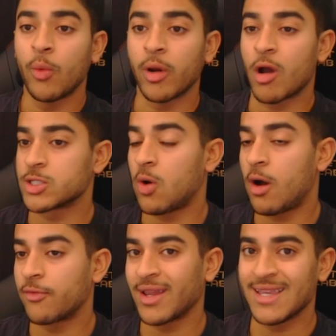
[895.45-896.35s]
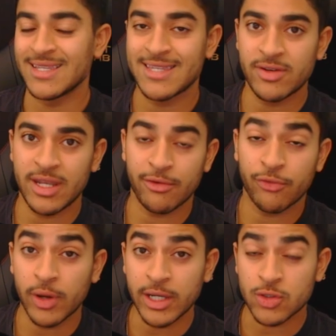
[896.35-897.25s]
We're also offering a 7-day
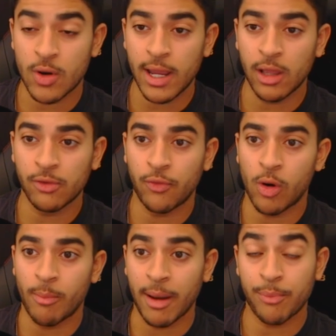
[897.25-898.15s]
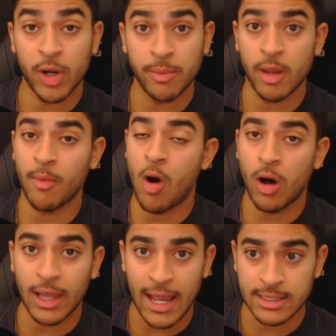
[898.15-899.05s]
free trial for my premium
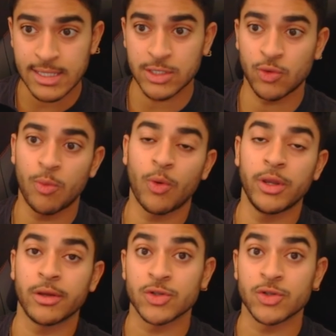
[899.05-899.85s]
all access group where you can